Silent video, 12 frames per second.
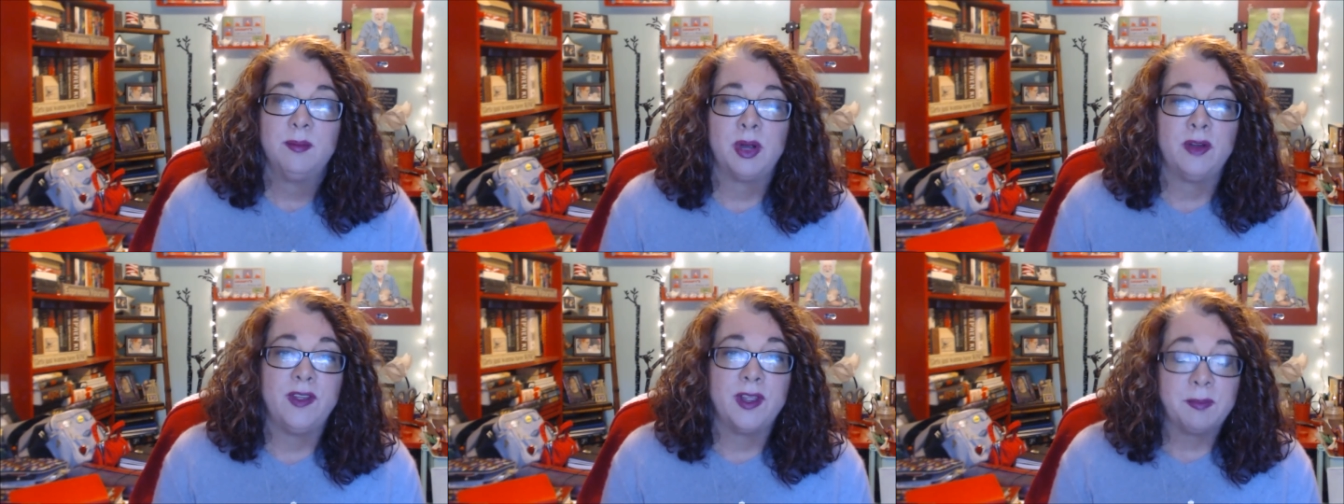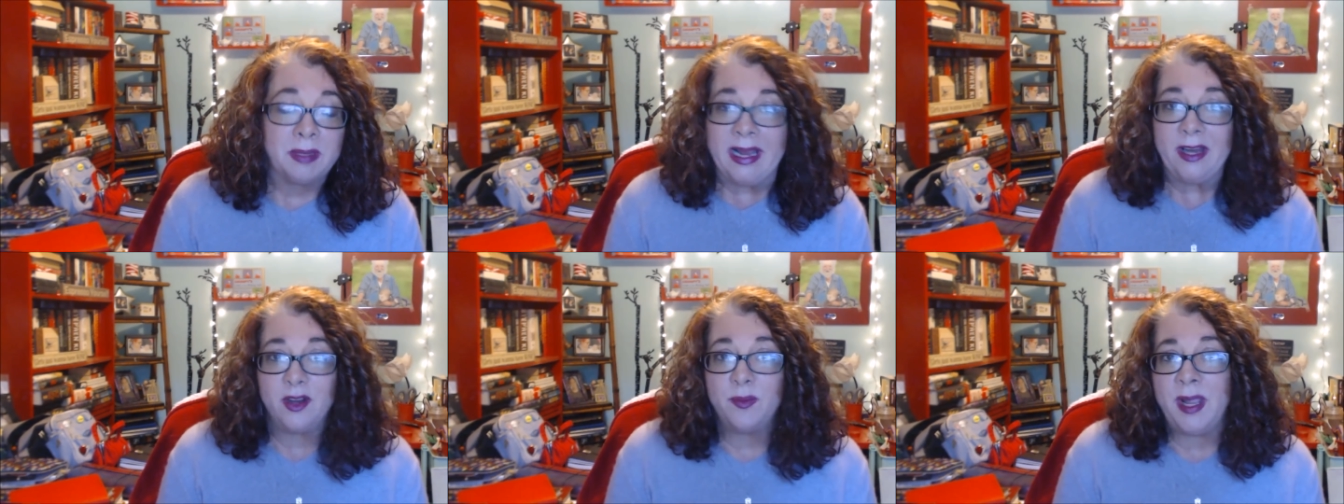perfect
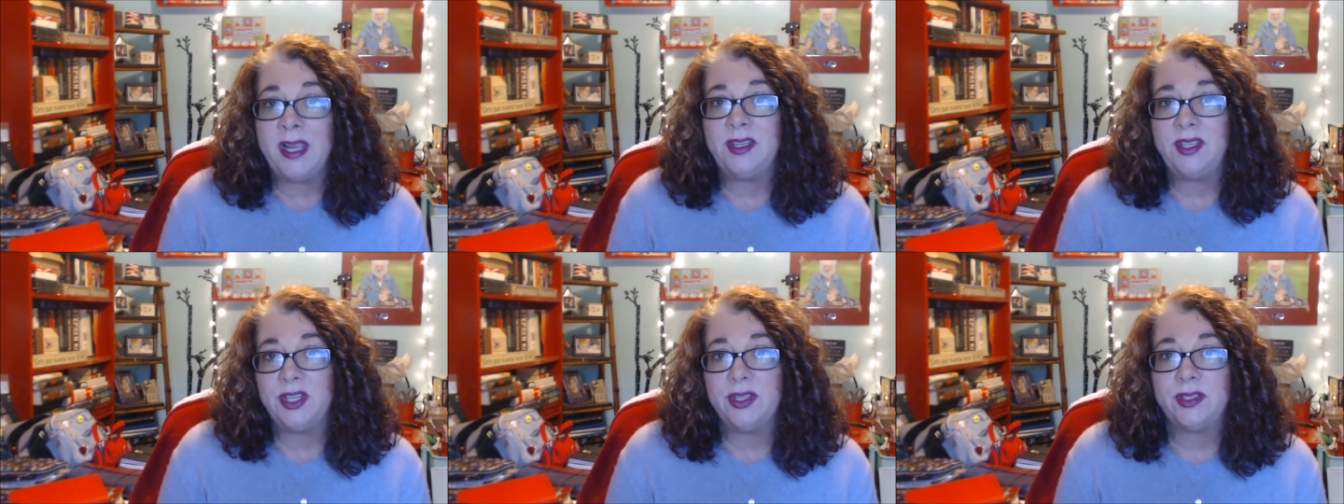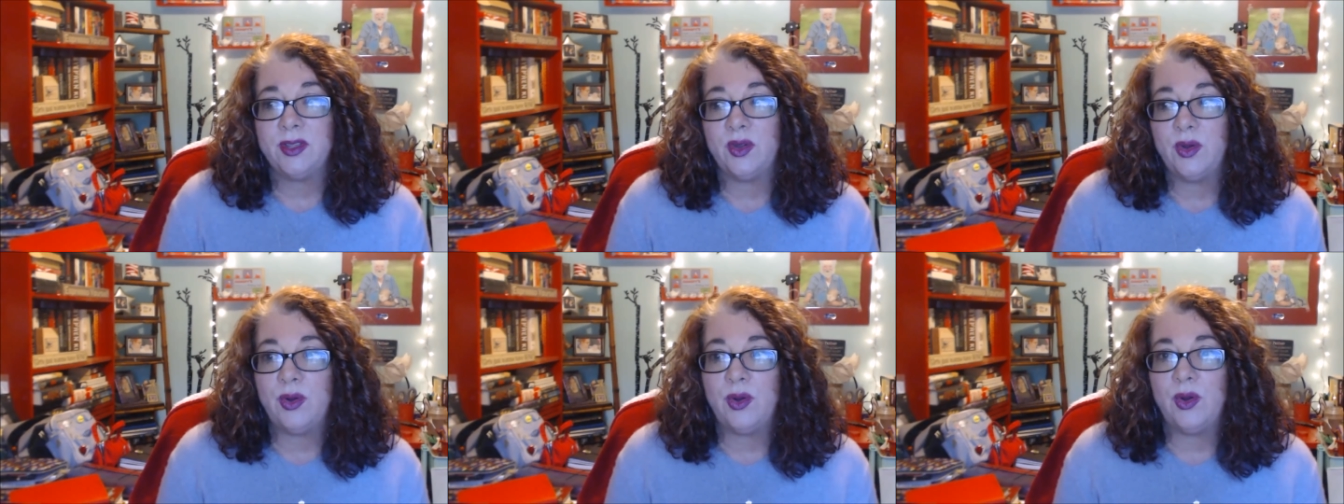planner pages
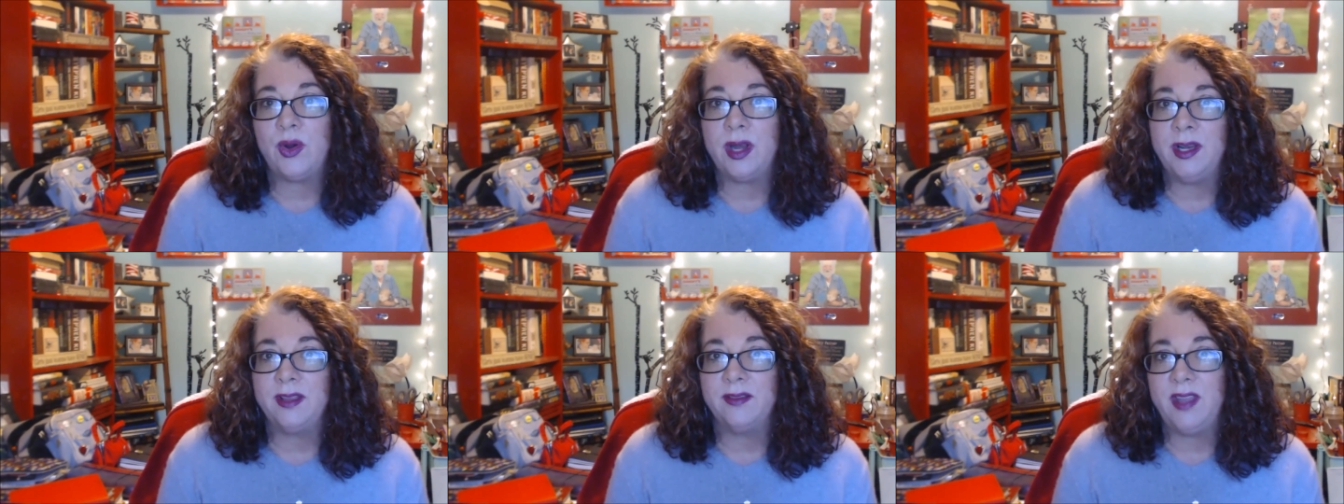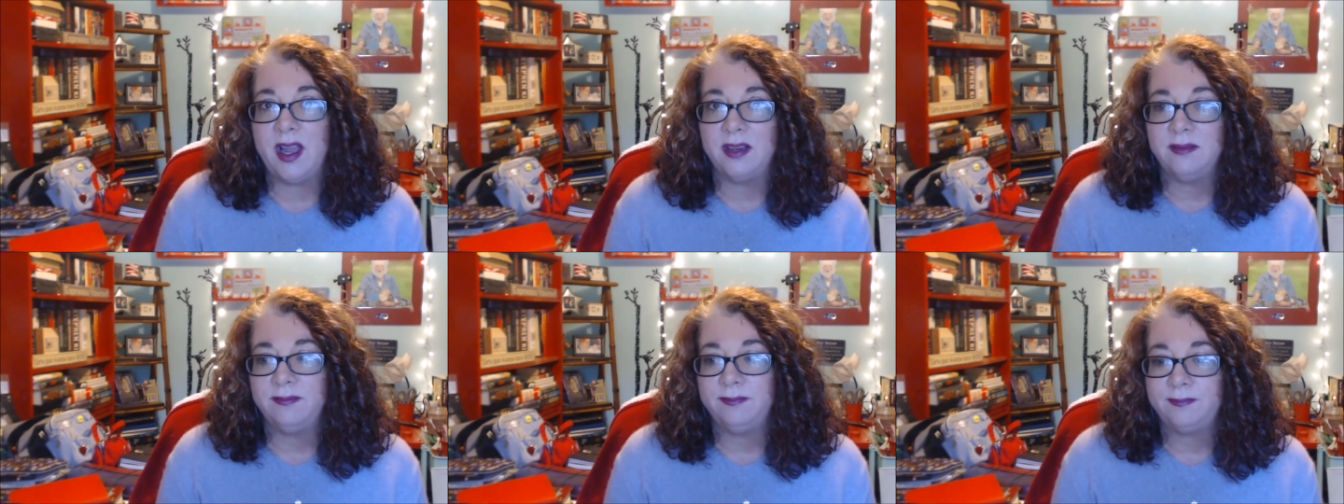or any of that.